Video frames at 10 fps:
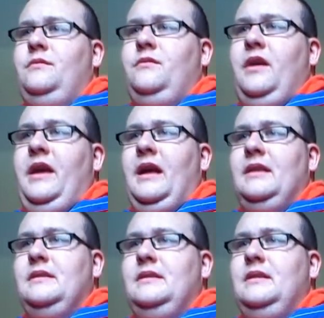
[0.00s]
right
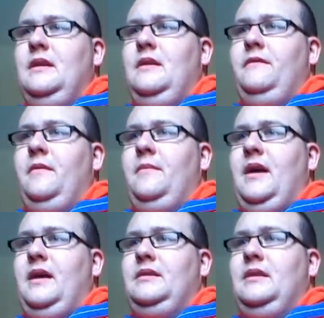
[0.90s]
hands from
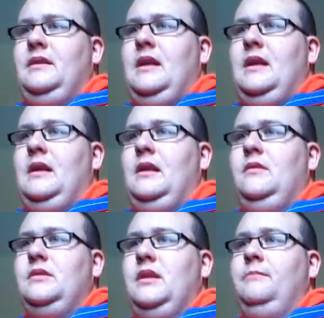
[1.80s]
Matt and then a
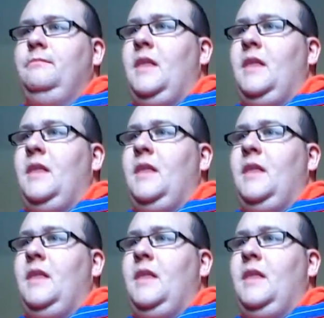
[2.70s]
clothesline.